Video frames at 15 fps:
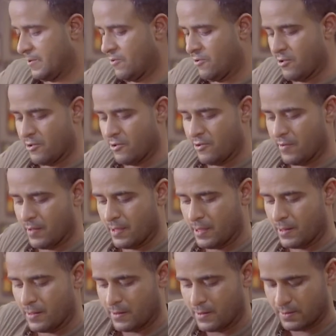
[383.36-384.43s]

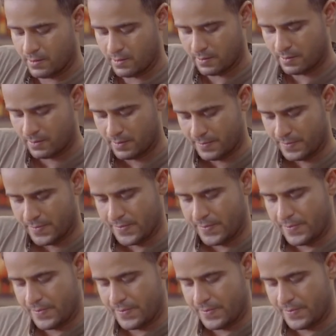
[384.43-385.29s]
(no one is talking)